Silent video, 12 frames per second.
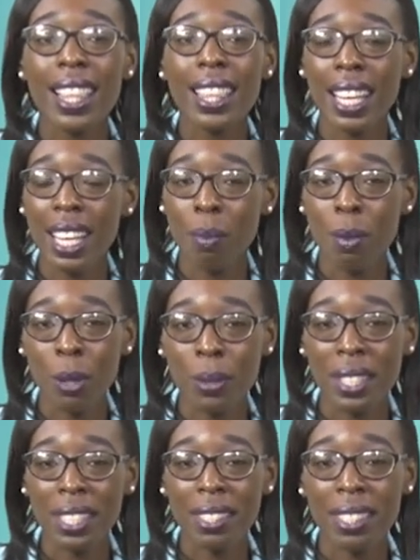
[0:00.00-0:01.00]
Think
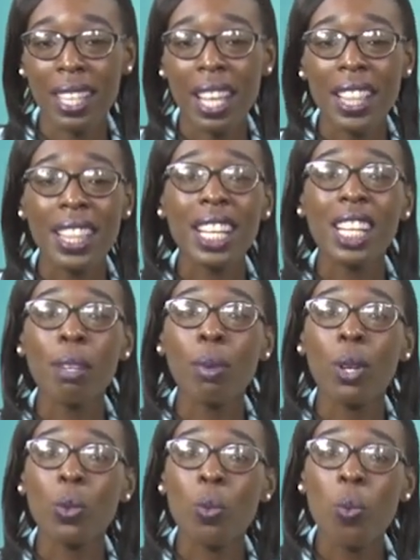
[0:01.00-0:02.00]
about it. Think
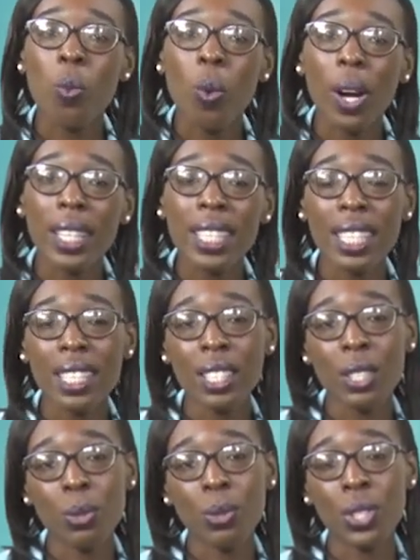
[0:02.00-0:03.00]
about one
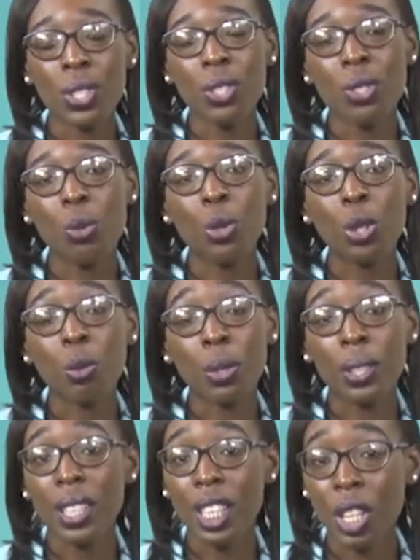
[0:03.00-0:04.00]
institution you know
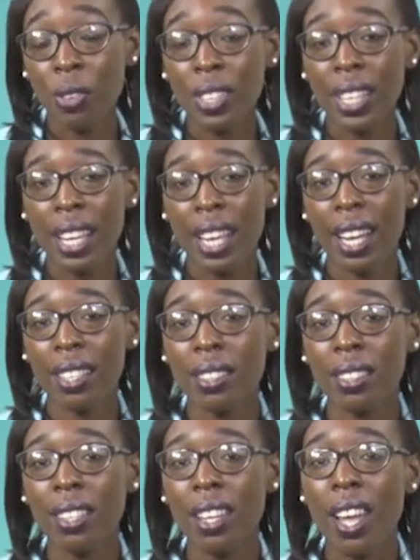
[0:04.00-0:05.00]
about here in
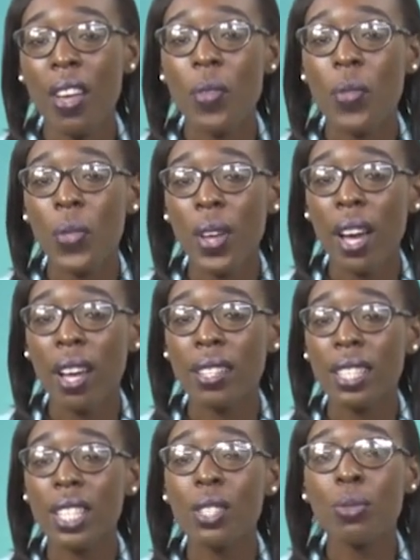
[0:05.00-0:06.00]
Guyana
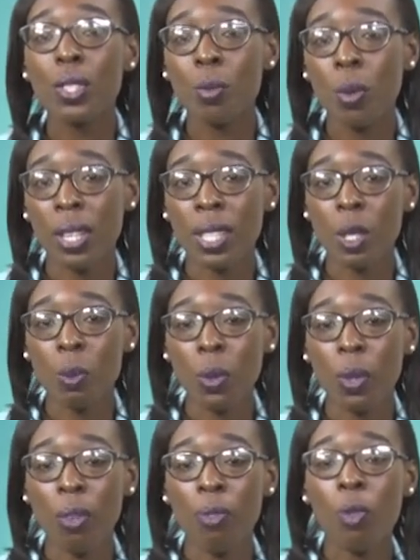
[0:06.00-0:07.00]
that is
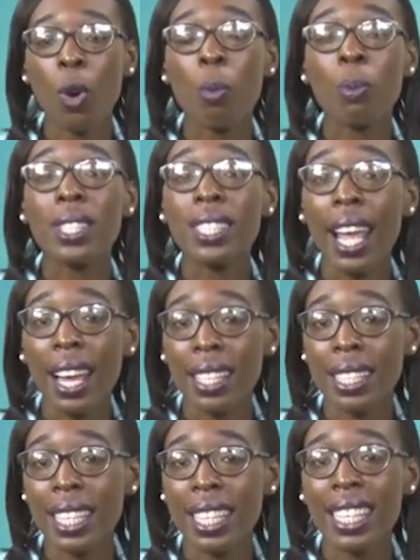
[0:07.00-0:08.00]
responsible for
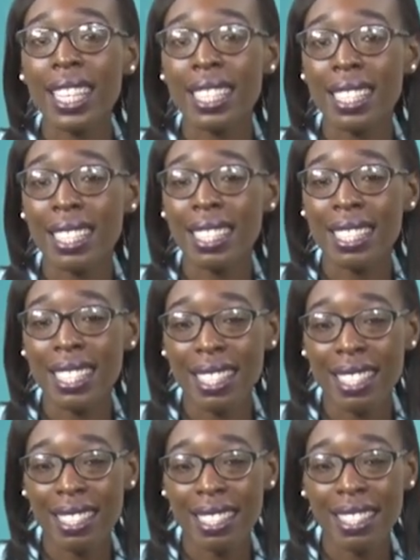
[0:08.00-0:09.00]
protecting its
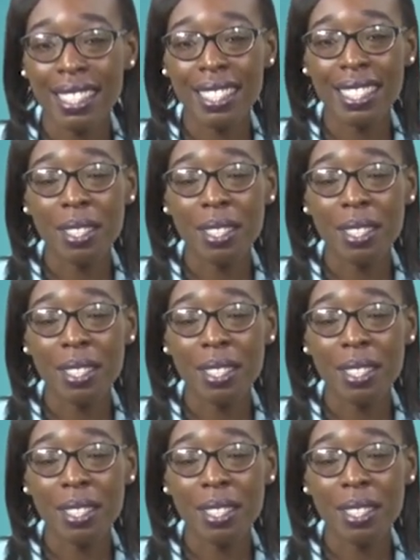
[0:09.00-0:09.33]
citizens.